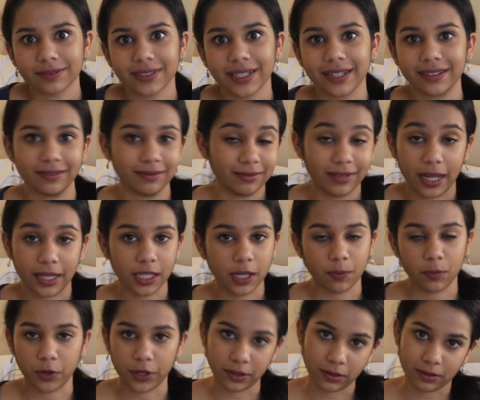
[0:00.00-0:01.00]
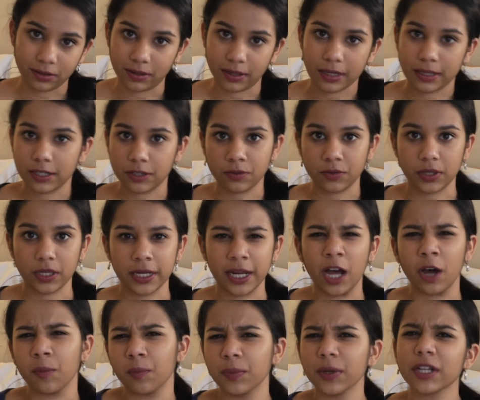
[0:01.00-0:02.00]
and at that point it didn't really
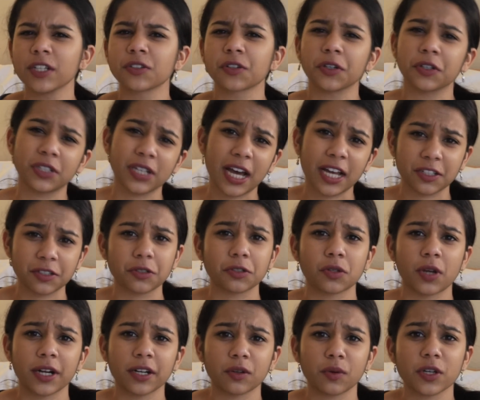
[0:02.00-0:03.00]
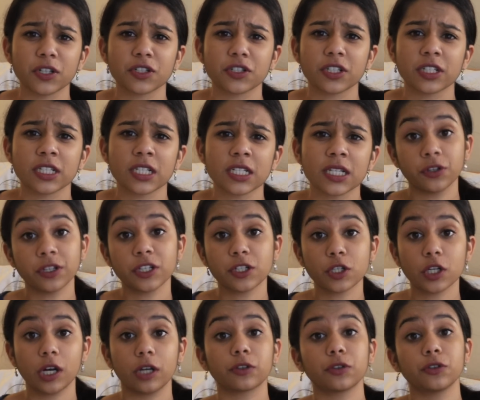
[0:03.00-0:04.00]
help but it's good to ask those kind of questions you need
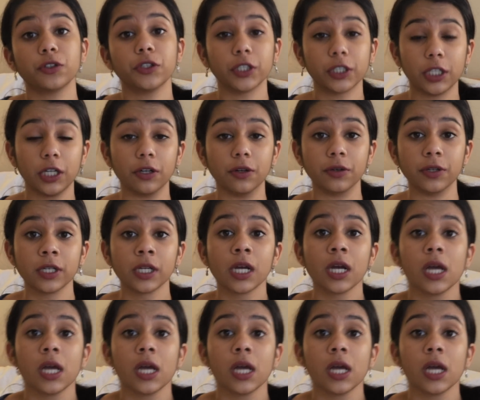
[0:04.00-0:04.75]
to talk through your code